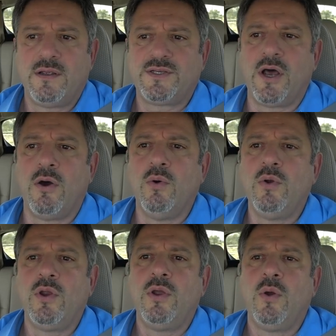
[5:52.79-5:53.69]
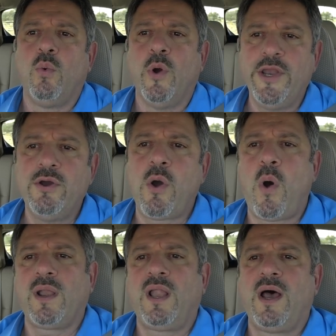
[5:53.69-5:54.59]
So when you go
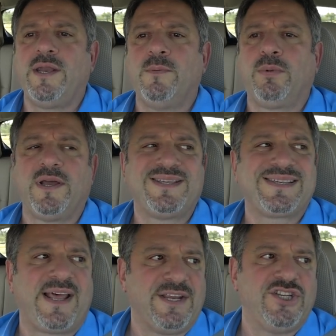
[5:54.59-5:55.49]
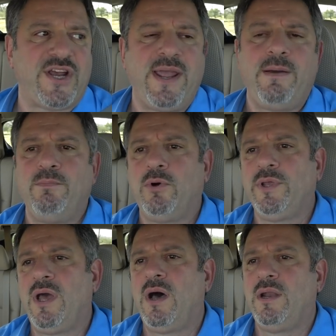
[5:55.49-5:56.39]
online to places like JM
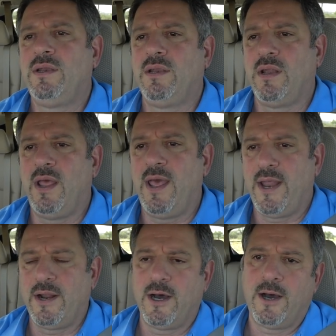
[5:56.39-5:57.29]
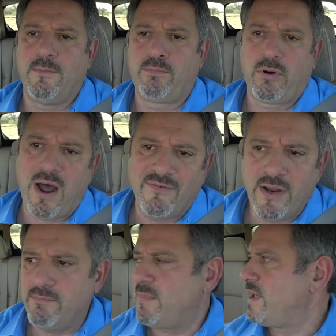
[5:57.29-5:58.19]
Bullion and uh,
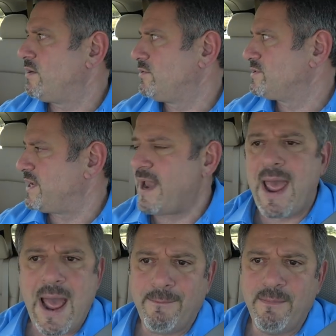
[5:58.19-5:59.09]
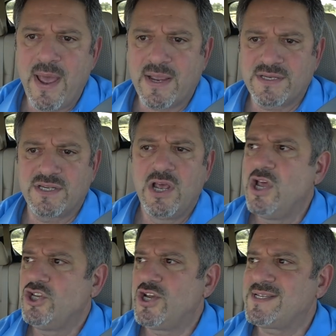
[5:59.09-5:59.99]
Provident Metals and APMEX,
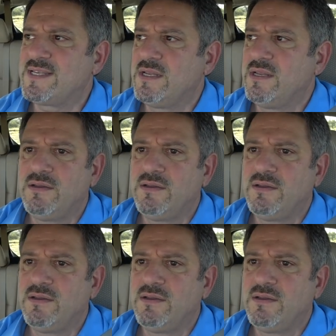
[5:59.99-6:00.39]
just